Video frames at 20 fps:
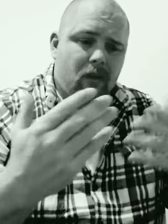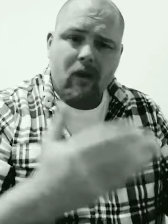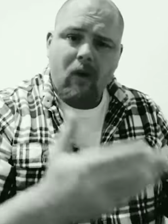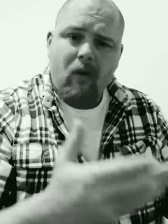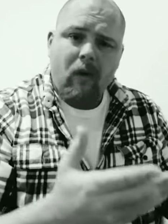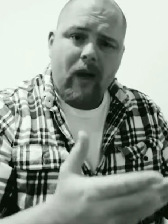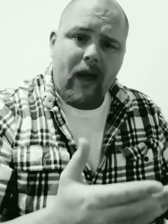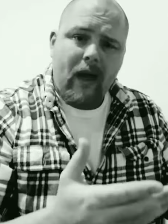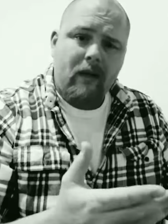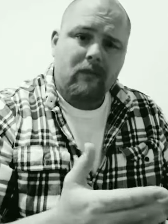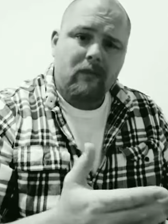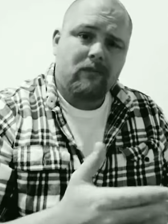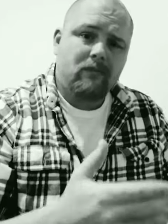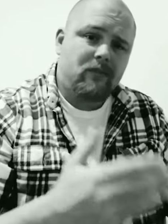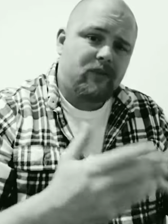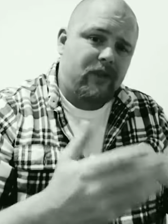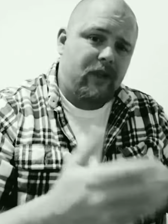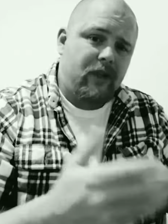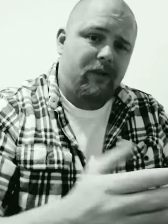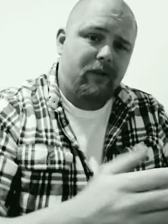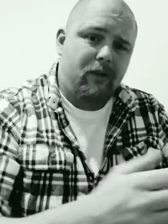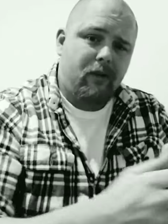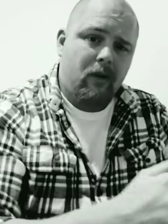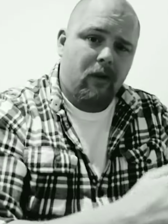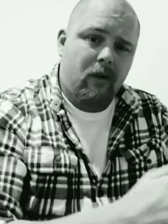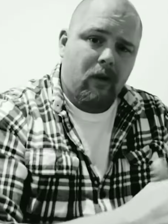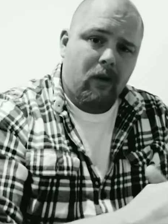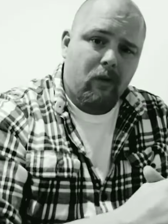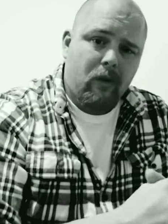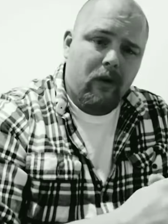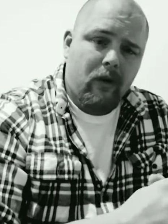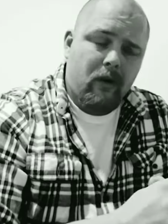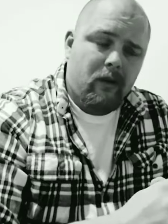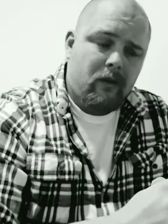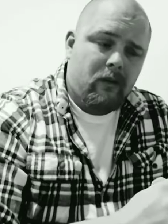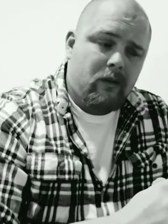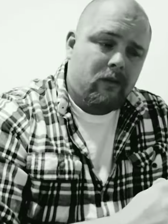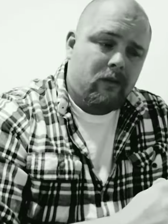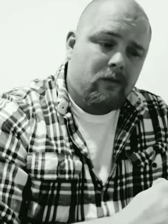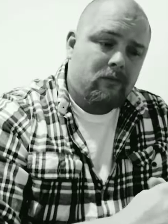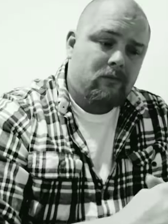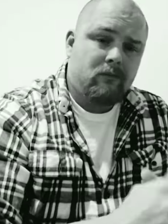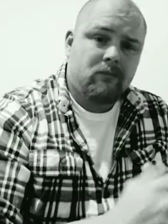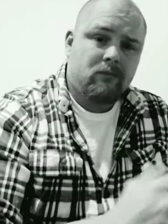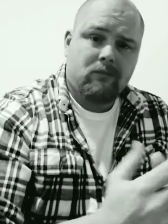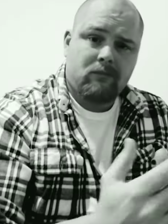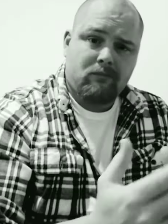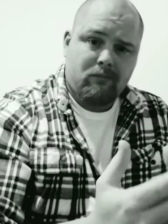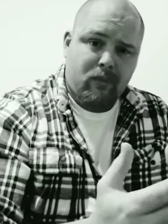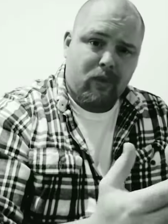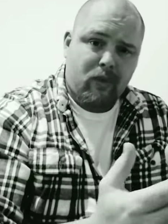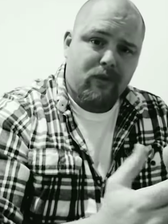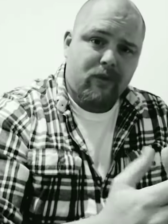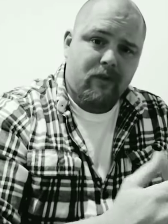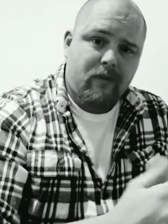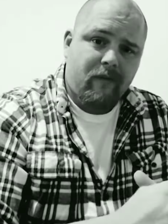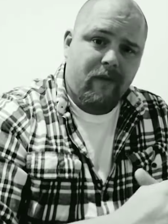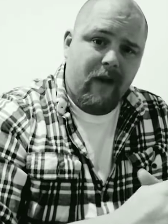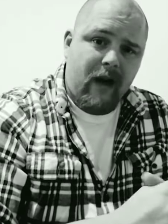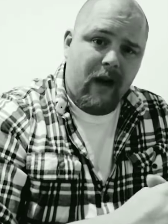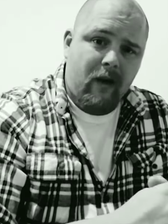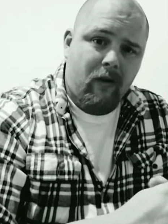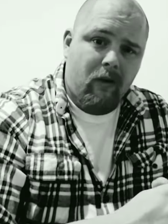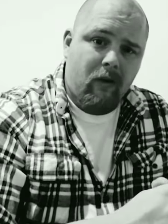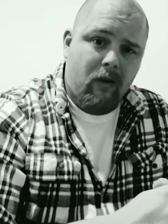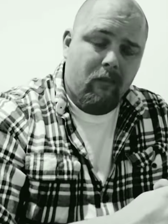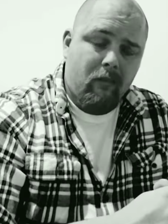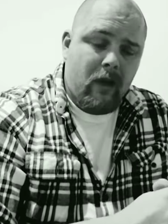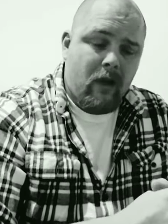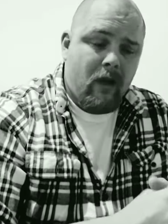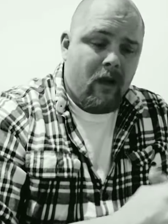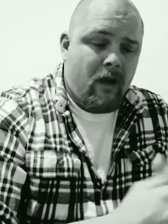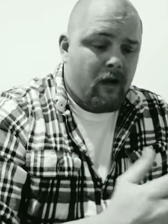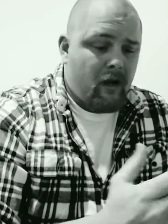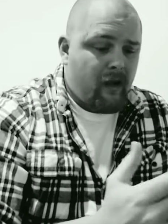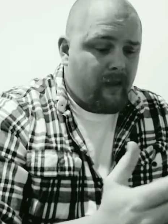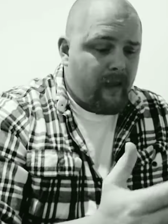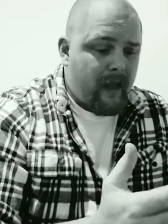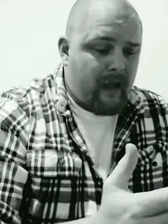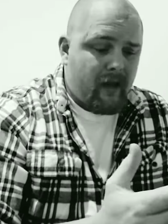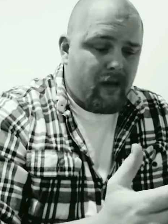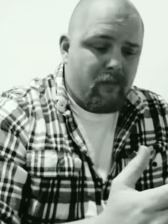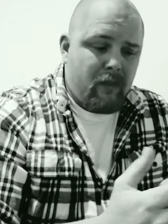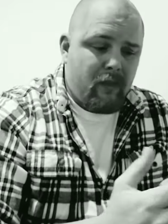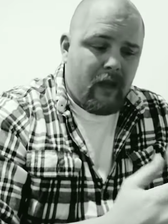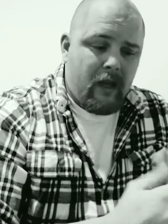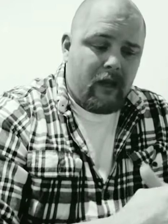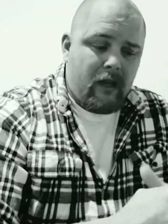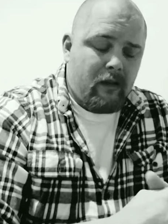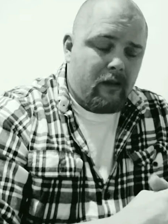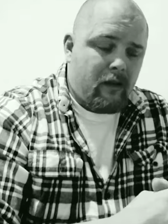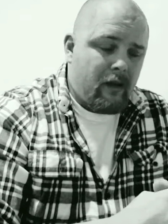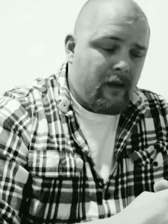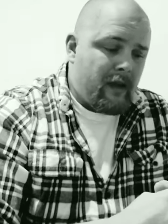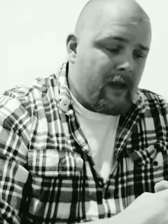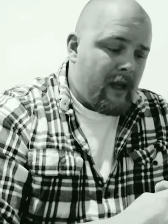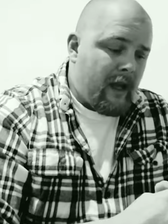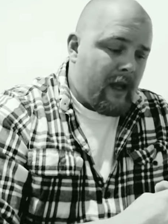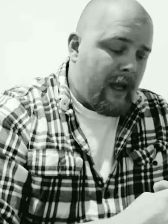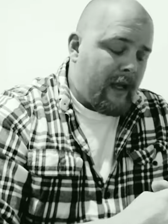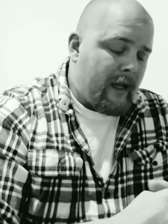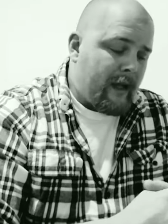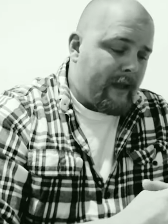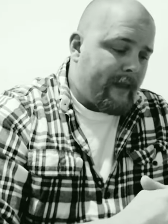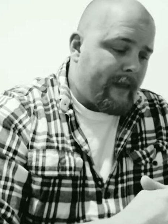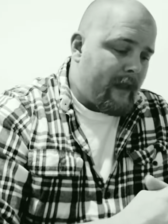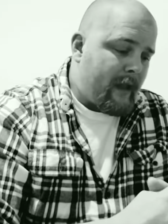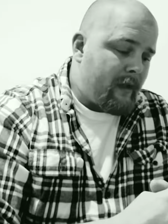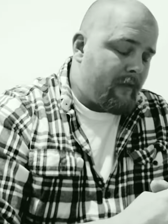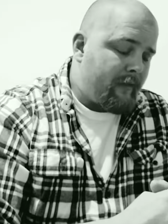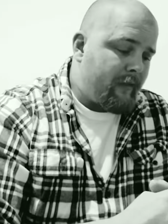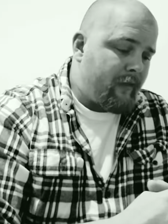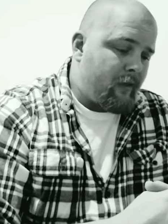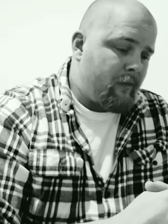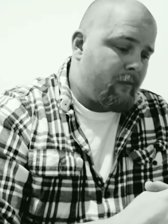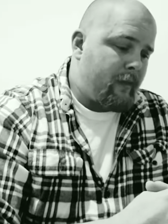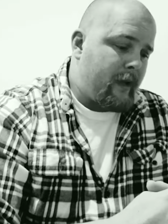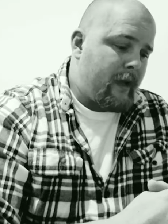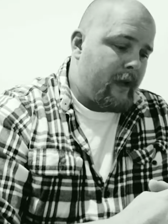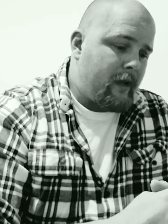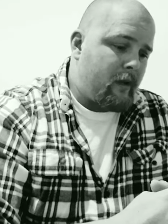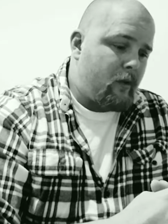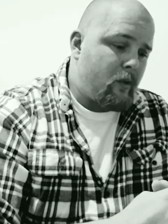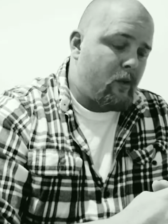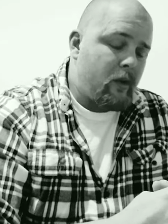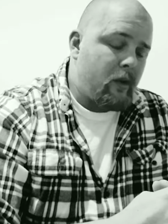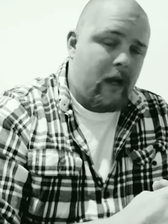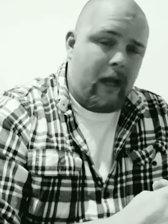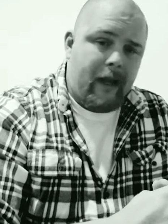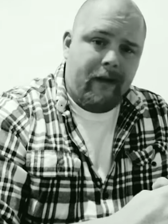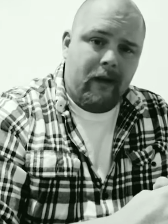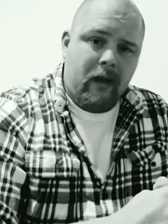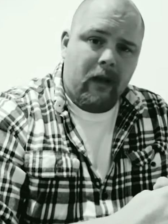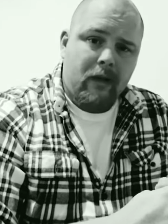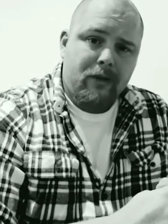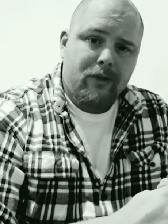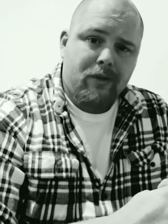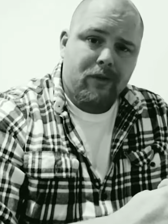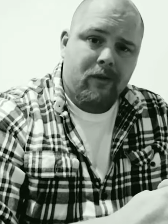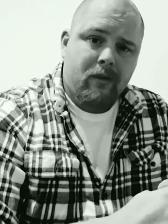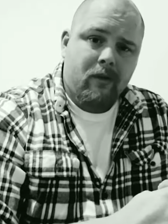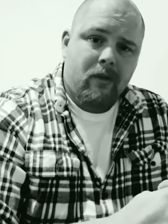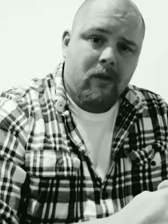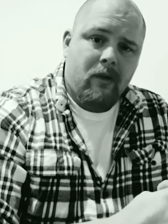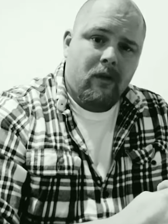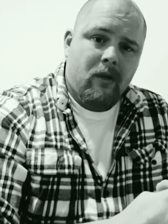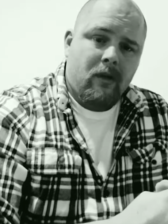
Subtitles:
go out, sell your cloak, purchase a firearm. Now, that can mean anything from a grenade launcher